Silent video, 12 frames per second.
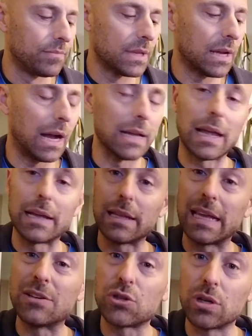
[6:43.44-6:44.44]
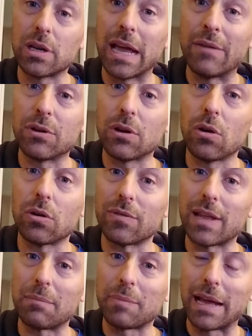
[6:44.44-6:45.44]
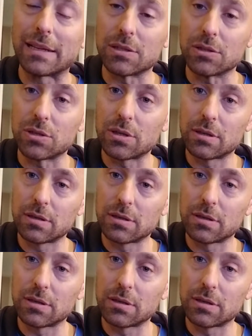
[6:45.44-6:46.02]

highlight each and every note of that passage.